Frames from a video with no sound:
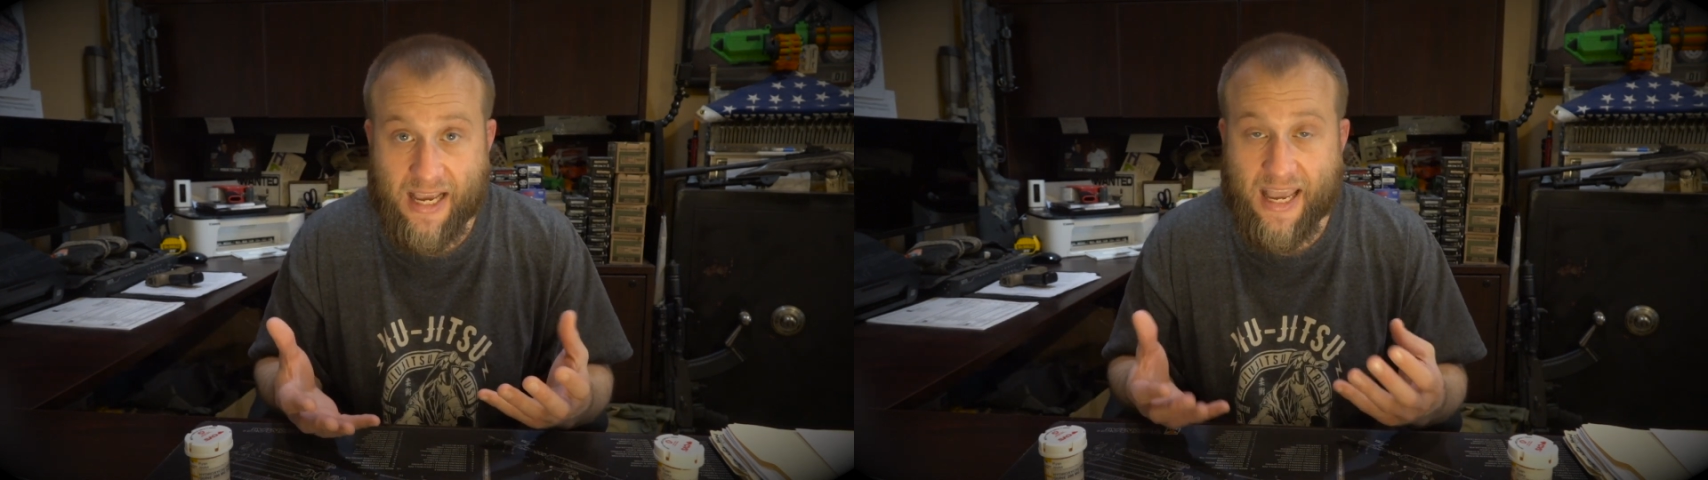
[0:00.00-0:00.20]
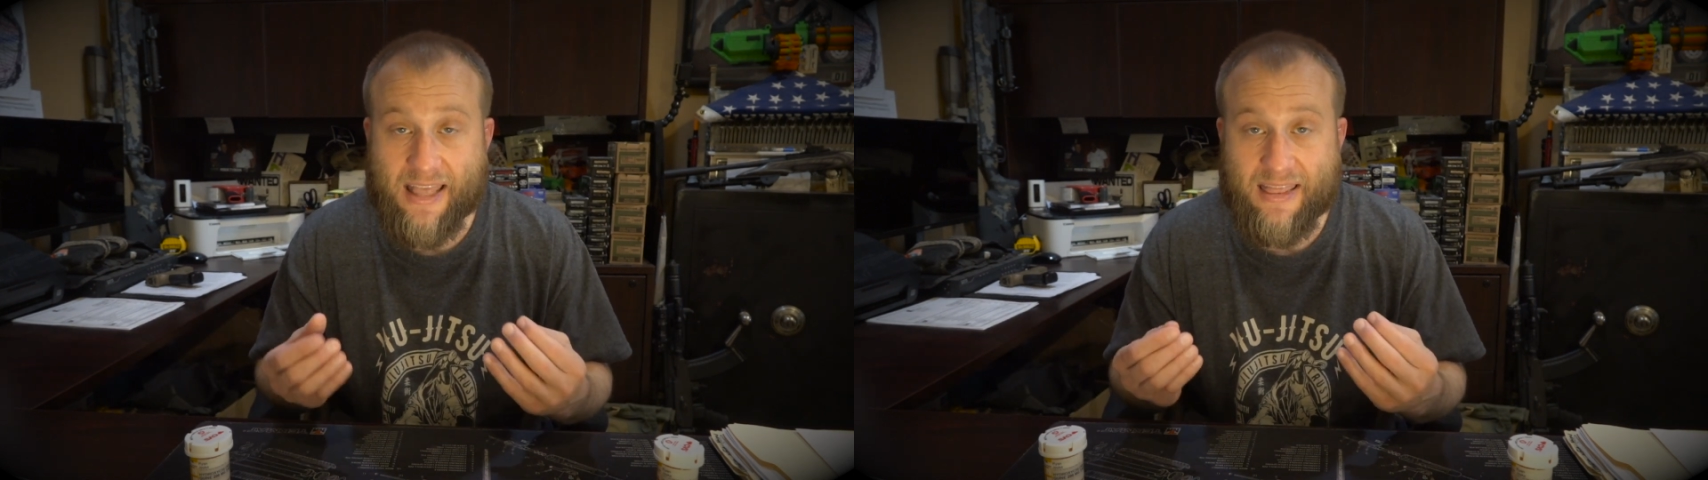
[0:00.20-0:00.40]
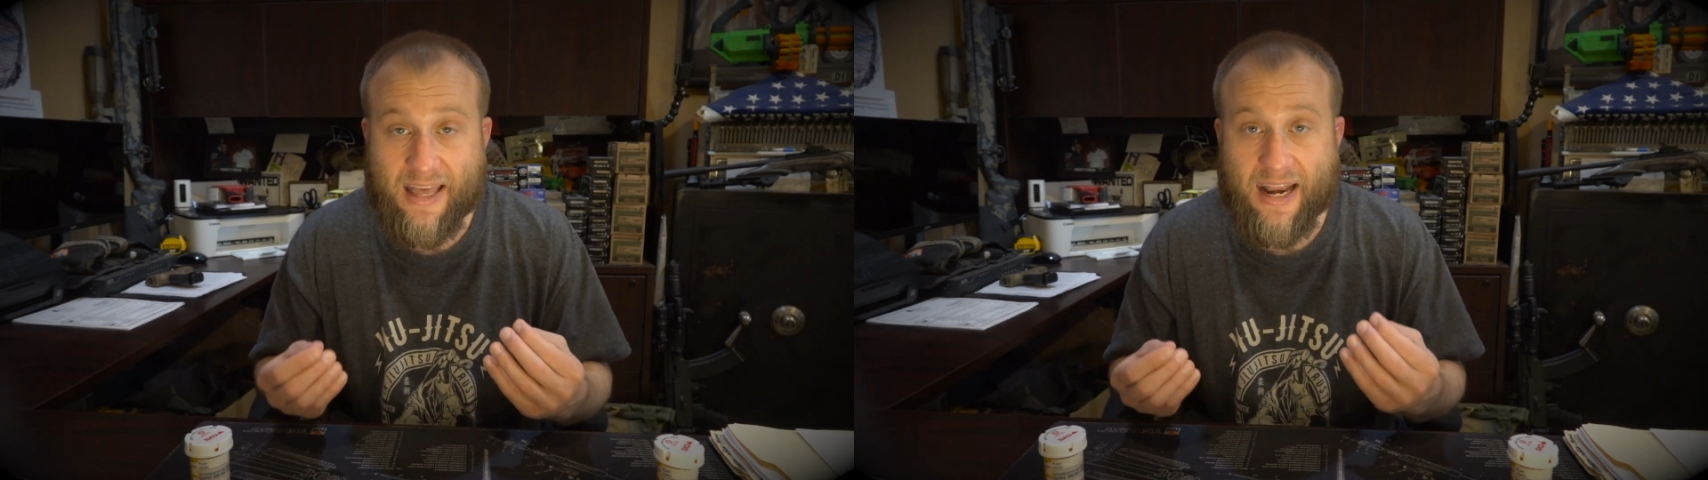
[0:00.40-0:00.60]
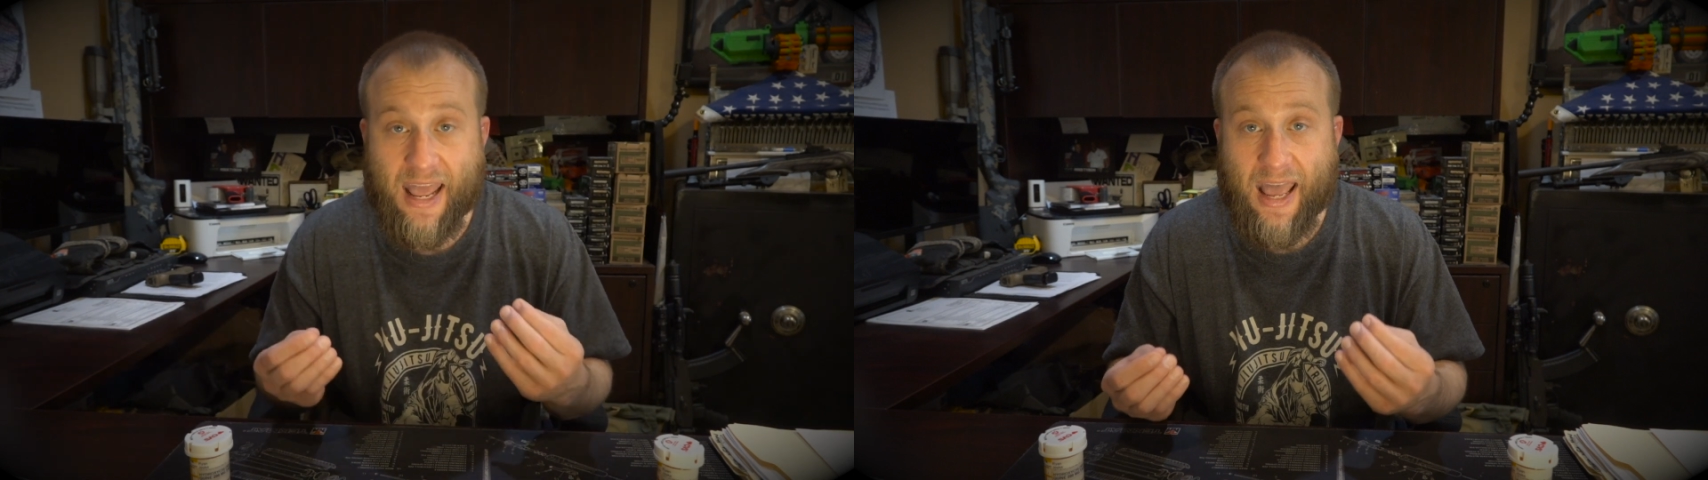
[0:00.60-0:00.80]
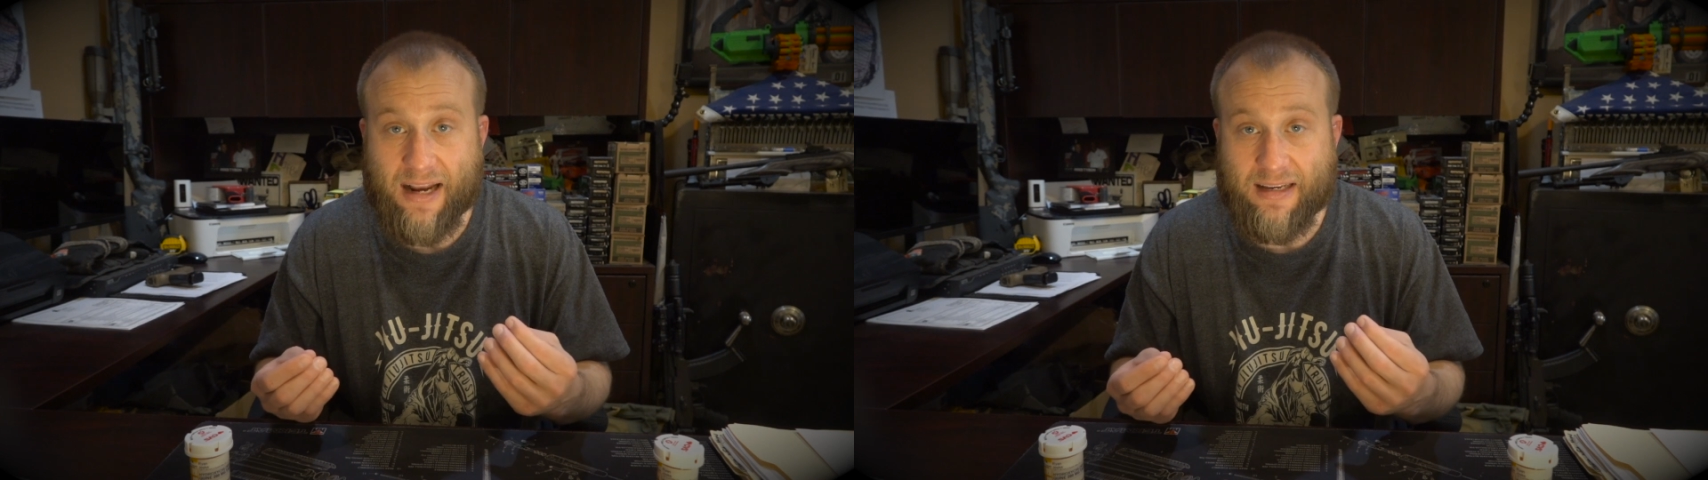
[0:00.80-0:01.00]
and then
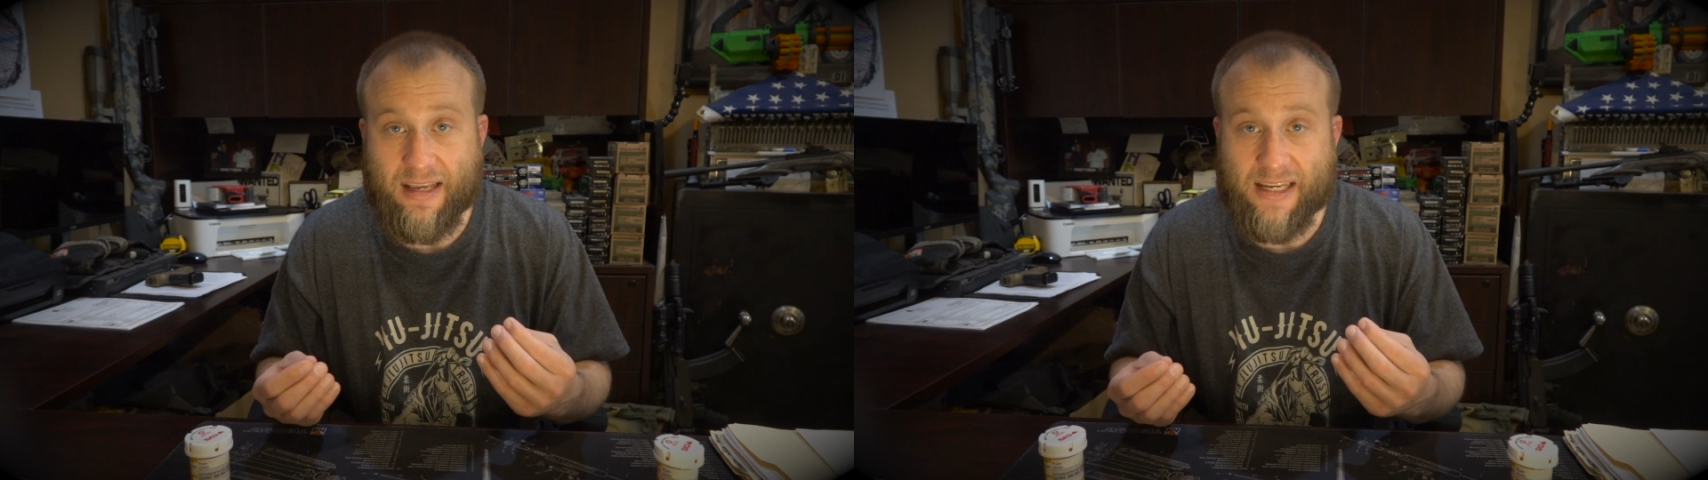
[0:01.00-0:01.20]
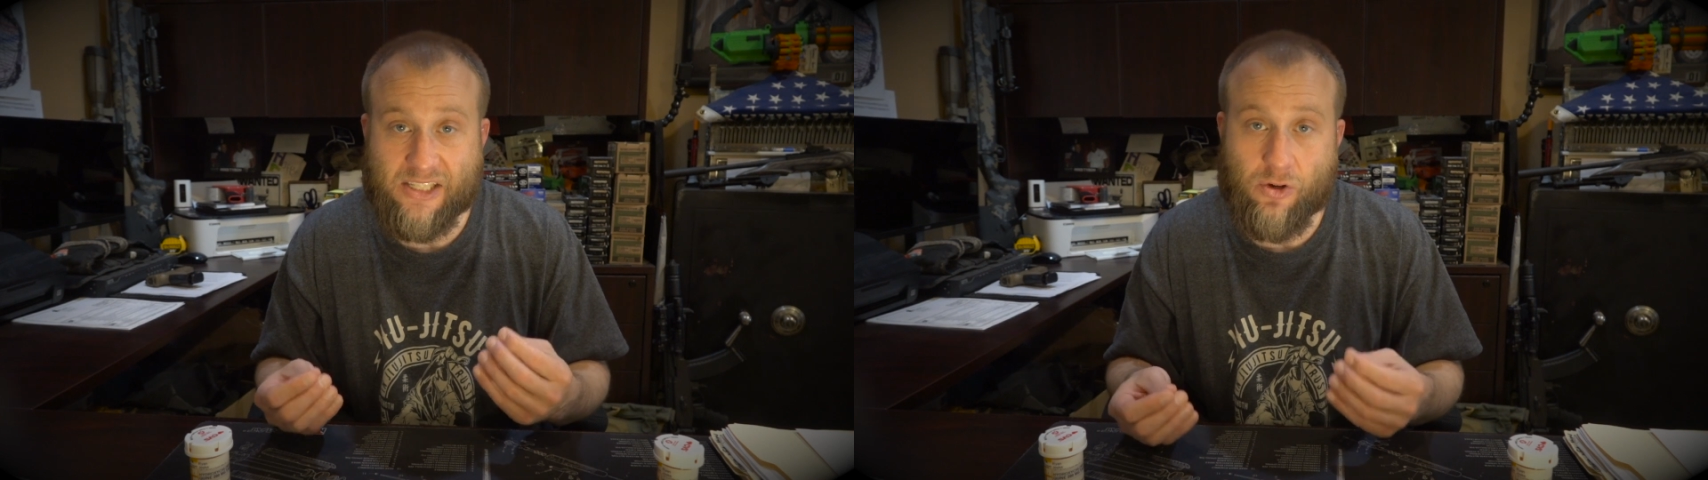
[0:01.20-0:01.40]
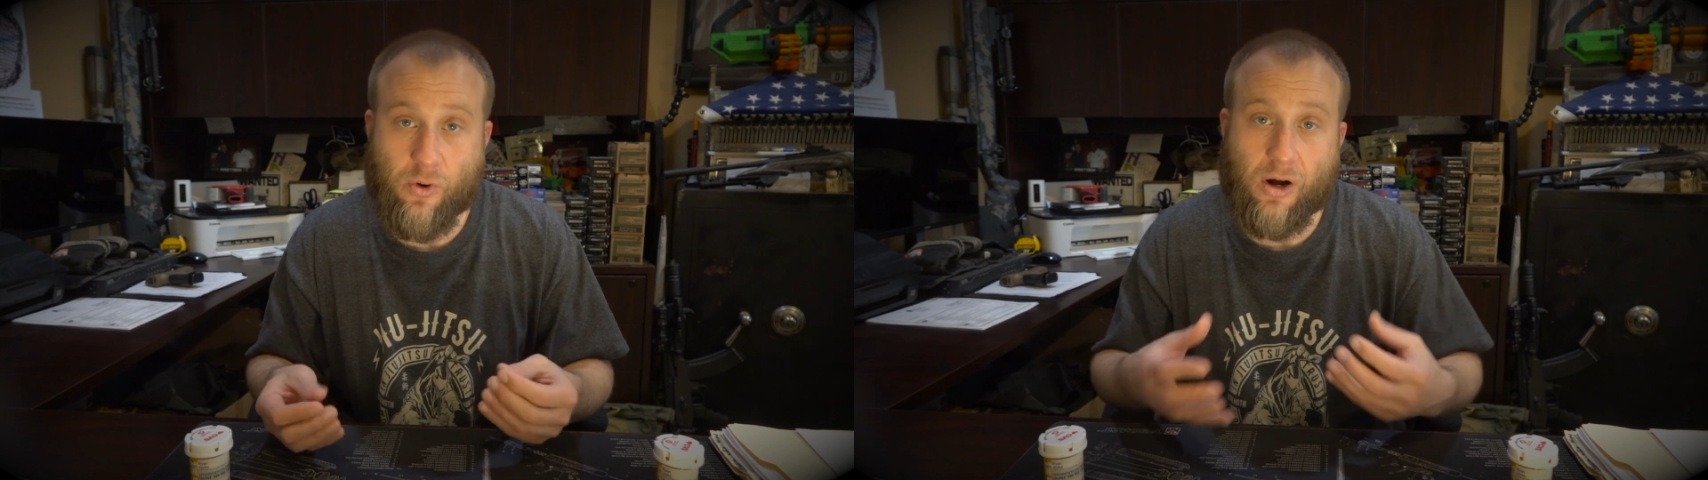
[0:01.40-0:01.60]
acting as though